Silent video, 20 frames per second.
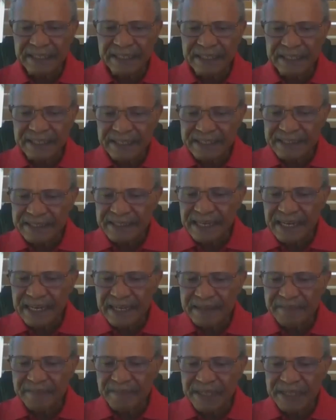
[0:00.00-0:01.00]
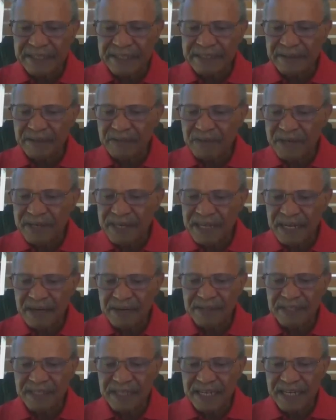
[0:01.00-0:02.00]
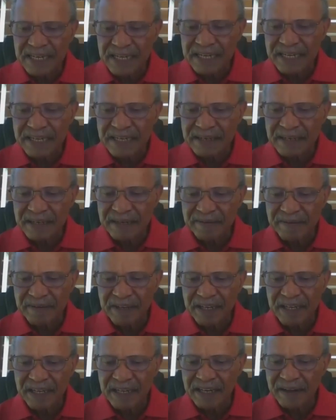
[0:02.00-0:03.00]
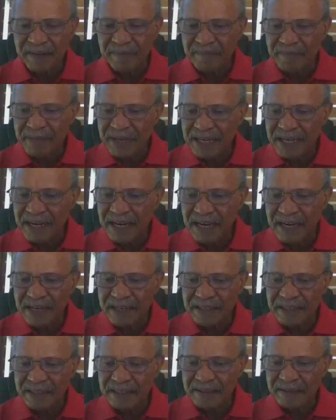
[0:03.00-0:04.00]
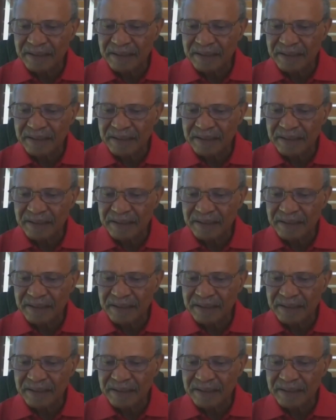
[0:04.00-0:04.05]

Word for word: it is done, but without any uh, medical